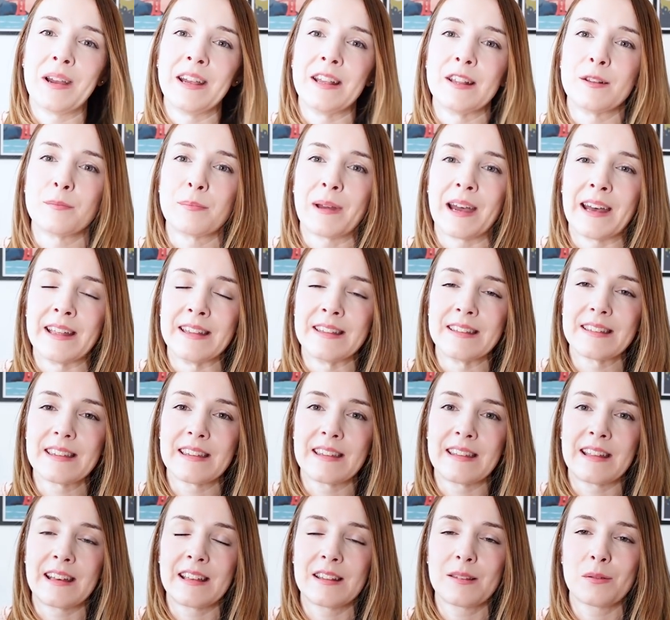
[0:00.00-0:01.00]
waist pants,
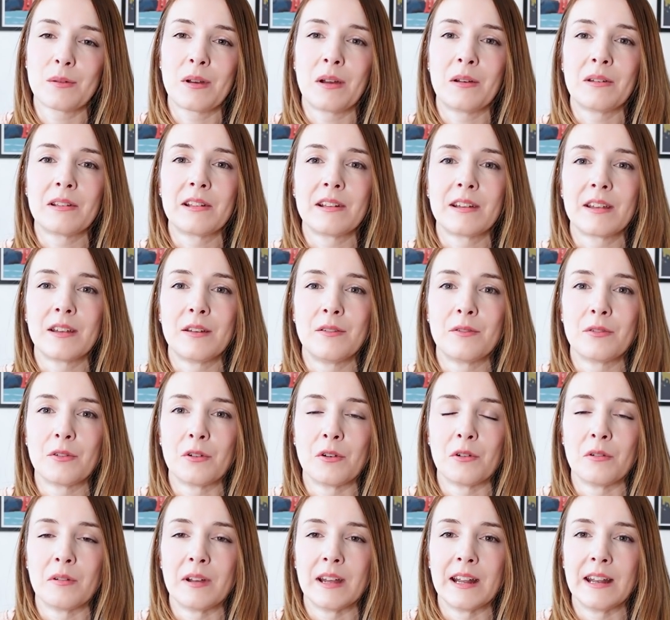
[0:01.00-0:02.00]
and that's what I was looking
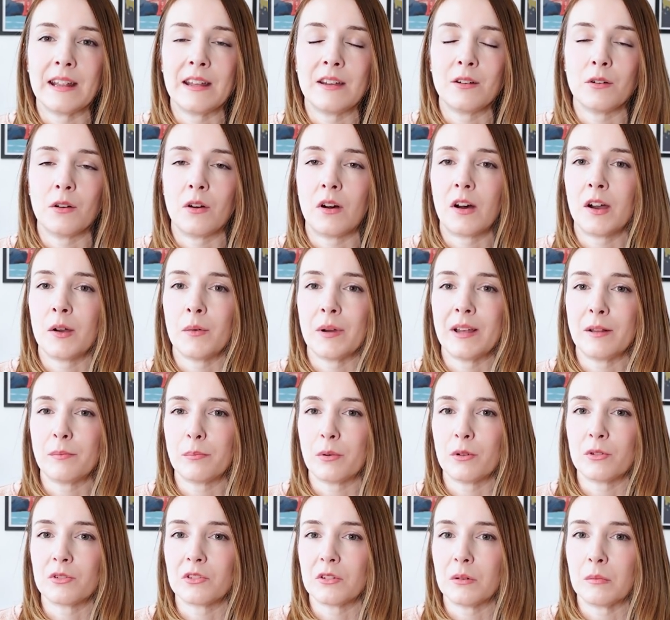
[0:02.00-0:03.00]
for really, or high waist
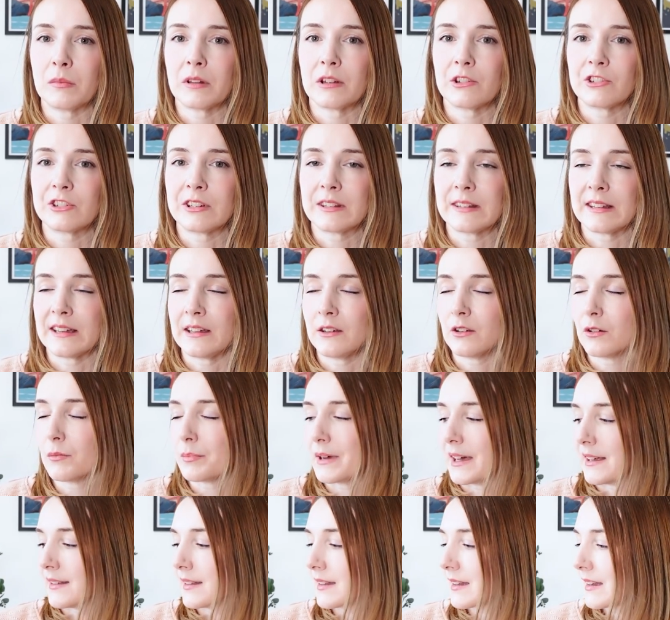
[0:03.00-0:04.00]
bottoms I should say, not
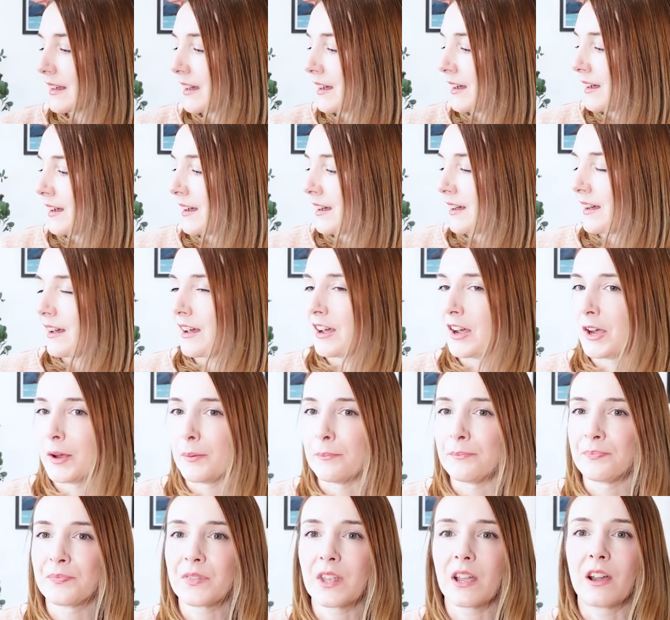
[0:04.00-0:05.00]

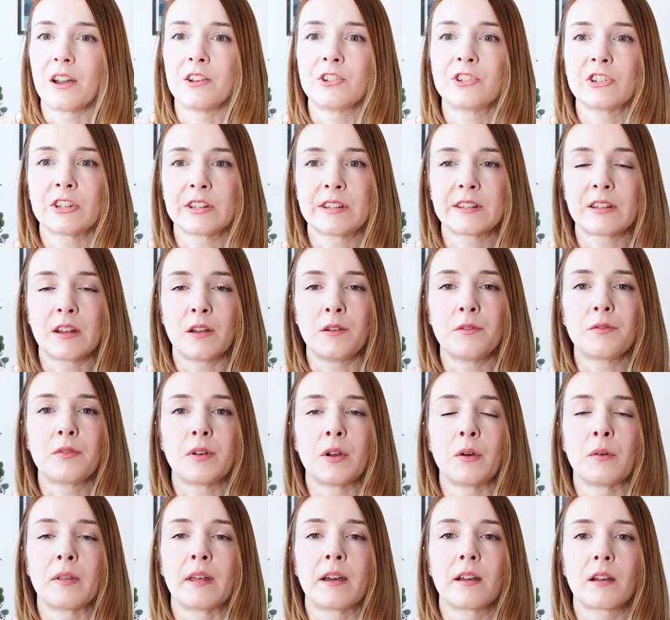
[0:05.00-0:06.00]
pants. I just don't
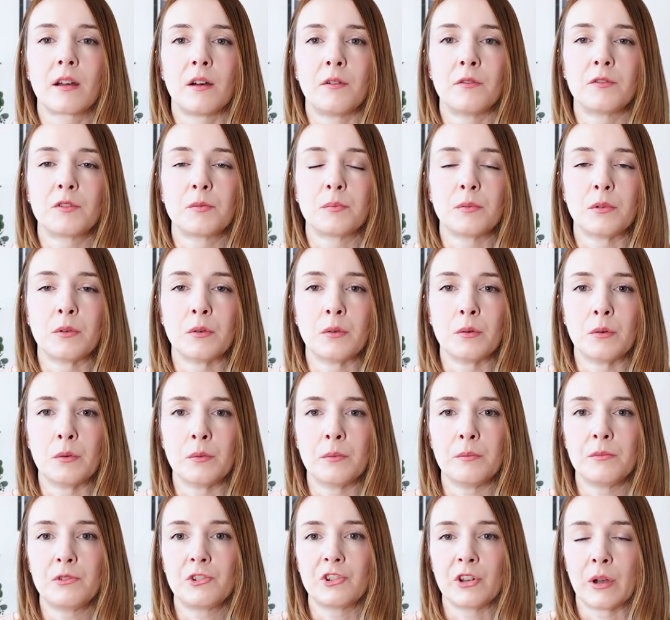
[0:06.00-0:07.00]
feel that
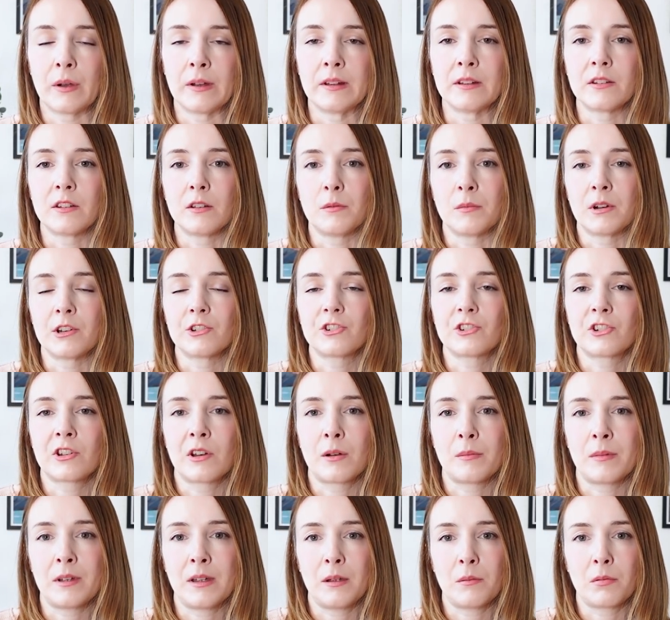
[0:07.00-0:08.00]
comfortable showing too much
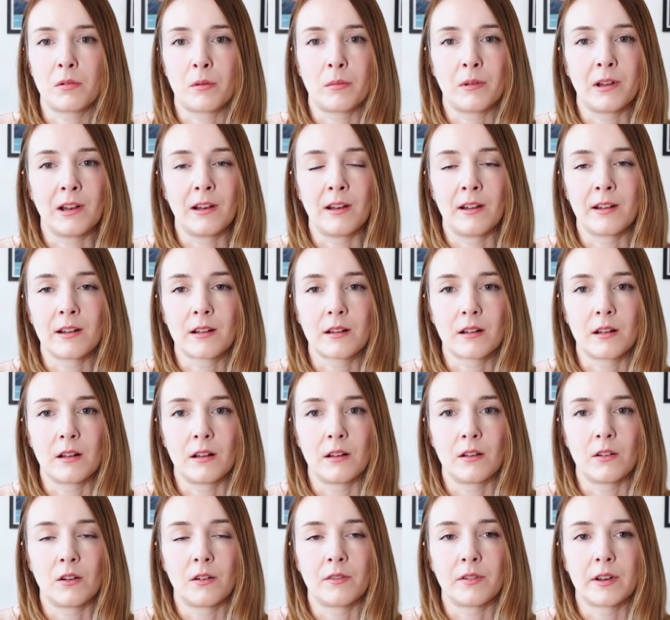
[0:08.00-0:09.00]
tummy, probably like
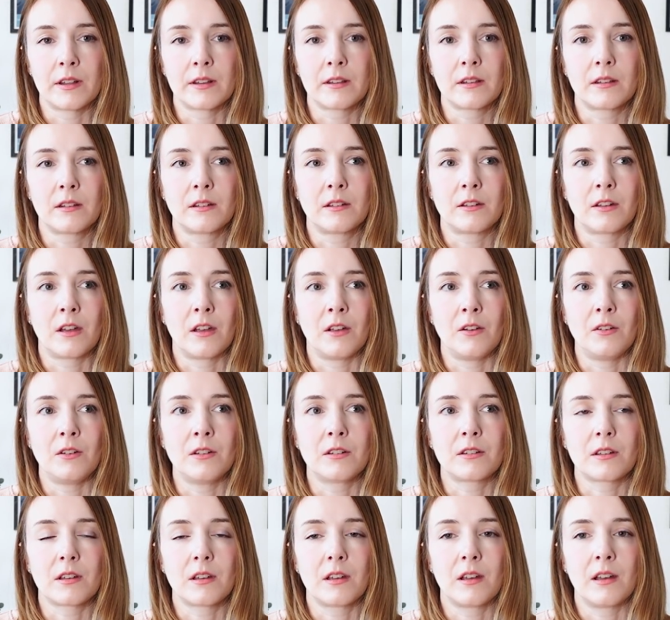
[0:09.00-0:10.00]
a lot of us
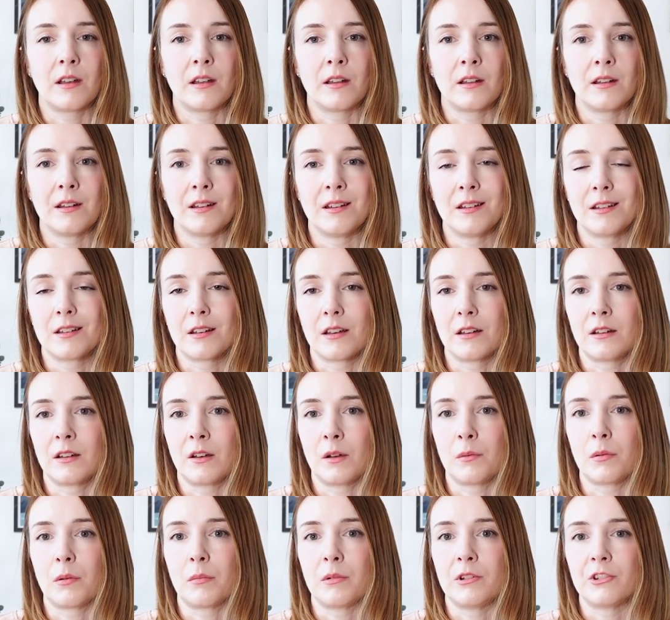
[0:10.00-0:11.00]
don't, and I know
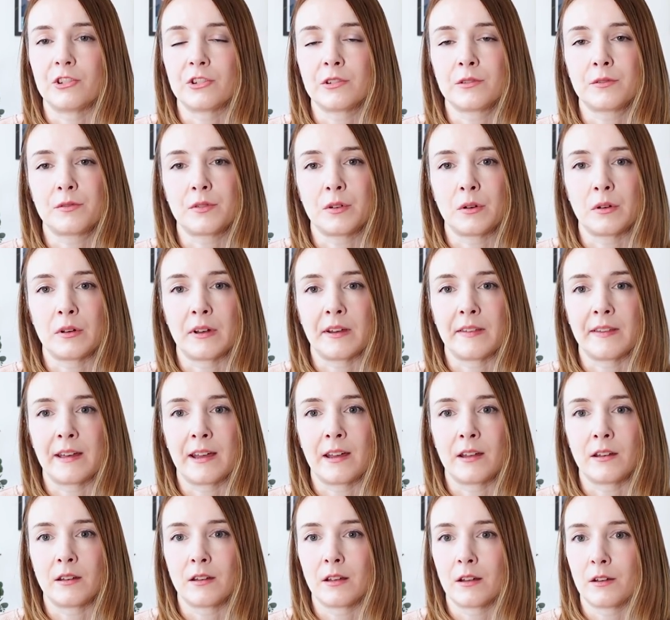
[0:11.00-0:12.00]
I probably shouldn't feel like
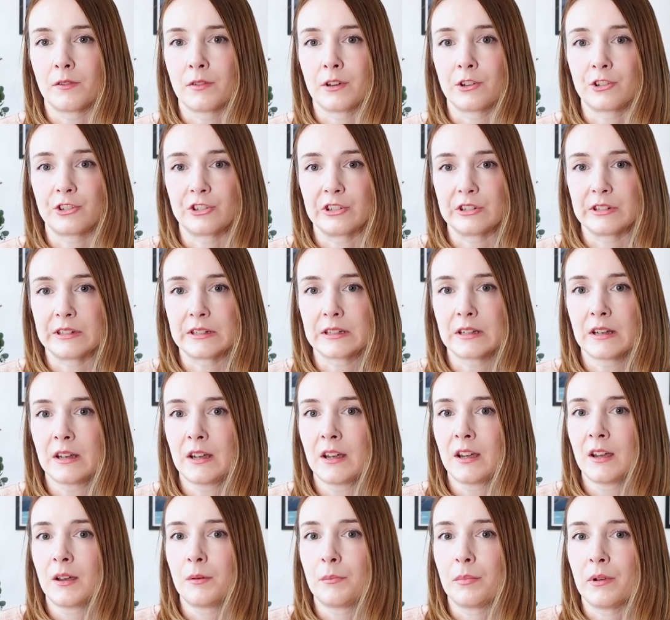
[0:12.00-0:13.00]
that, and none of us should,
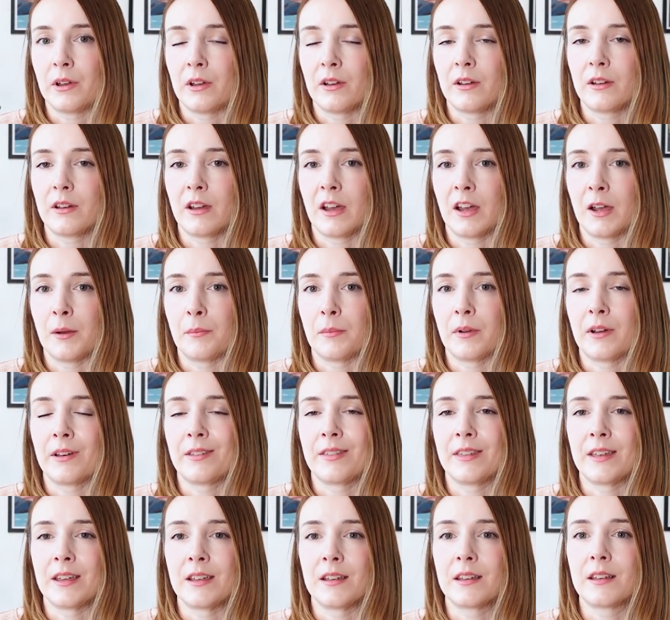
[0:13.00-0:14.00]
but I
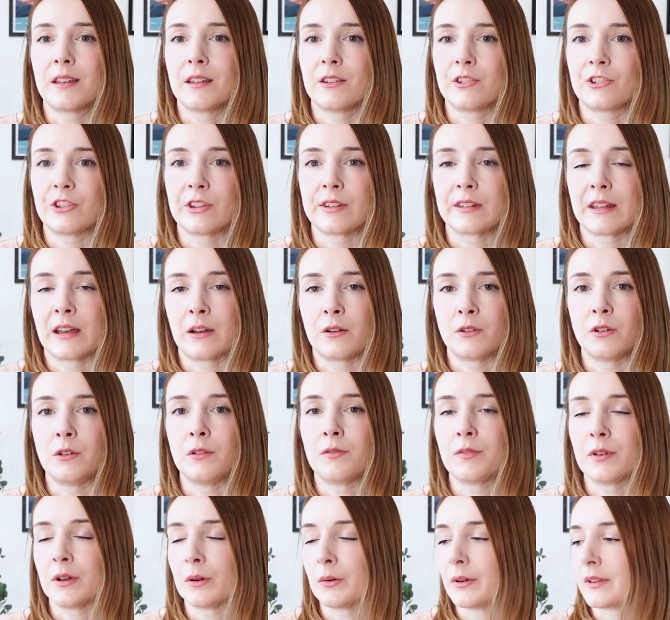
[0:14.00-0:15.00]
think it's just how
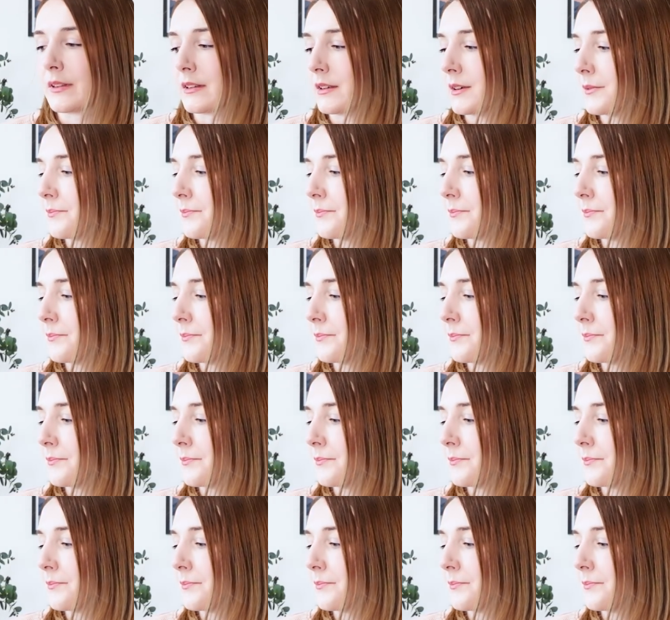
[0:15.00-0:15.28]
you feel, isn't